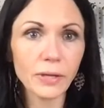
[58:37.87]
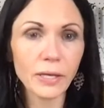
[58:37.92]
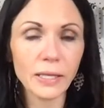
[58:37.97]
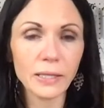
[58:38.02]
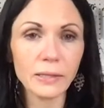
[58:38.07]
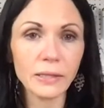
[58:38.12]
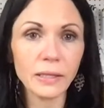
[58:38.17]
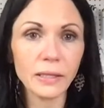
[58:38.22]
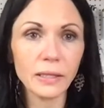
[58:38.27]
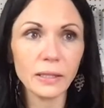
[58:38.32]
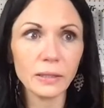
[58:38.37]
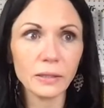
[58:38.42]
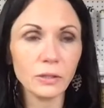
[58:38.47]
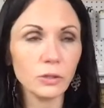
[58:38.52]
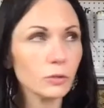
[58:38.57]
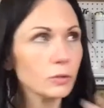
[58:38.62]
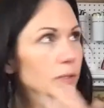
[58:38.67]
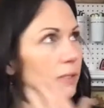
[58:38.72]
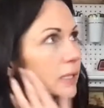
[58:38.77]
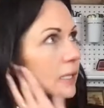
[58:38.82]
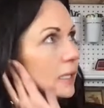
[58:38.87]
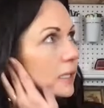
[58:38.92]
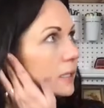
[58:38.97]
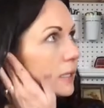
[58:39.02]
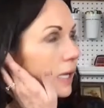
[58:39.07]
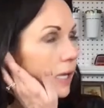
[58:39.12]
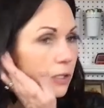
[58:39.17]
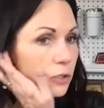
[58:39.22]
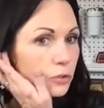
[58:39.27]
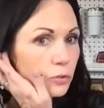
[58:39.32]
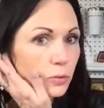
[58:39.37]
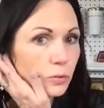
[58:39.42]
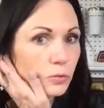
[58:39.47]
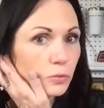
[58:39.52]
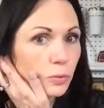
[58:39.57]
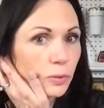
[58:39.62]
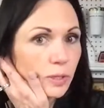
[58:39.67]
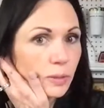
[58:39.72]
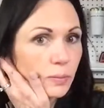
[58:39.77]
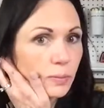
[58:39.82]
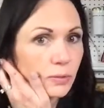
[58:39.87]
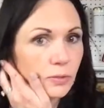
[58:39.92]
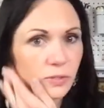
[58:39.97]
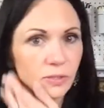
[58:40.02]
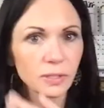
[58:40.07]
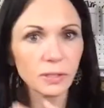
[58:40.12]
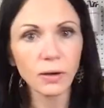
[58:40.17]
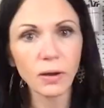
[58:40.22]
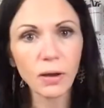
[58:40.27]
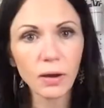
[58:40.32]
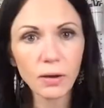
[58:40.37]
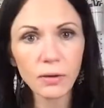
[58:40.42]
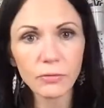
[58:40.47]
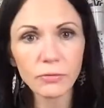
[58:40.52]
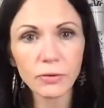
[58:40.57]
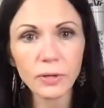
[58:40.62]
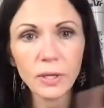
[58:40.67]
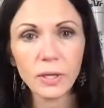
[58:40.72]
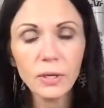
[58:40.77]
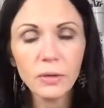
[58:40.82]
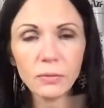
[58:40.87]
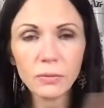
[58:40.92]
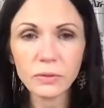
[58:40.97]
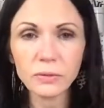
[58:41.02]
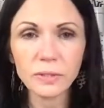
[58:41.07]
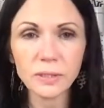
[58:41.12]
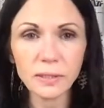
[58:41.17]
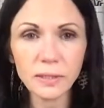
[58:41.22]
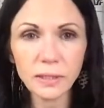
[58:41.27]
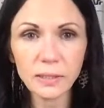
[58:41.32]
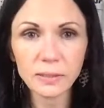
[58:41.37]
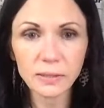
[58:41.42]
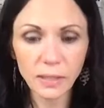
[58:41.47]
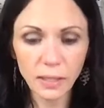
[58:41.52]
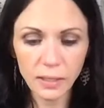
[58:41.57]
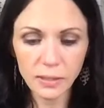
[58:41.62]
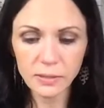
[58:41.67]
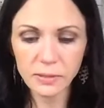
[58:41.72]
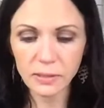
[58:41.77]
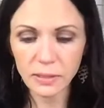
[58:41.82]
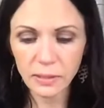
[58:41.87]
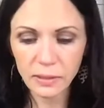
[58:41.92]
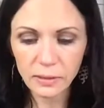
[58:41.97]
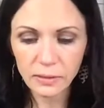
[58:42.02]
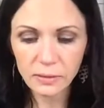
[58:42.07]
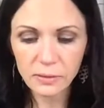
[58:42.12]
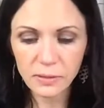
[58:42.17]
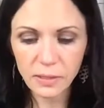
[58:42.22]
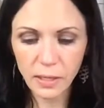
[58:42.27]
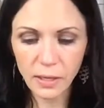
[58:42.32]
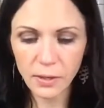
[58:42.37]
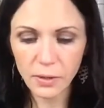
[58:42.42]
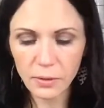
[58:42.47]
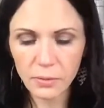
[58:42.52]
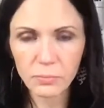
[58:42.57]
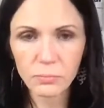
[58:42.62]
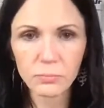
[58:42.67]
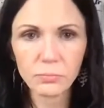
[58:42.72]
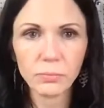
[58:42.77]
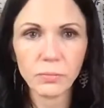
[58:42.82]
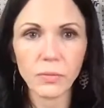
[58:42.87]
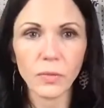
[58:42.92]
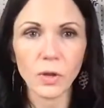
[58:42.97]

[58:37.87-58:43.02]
and then you can get an extra 20% off with Denise Austin's, um,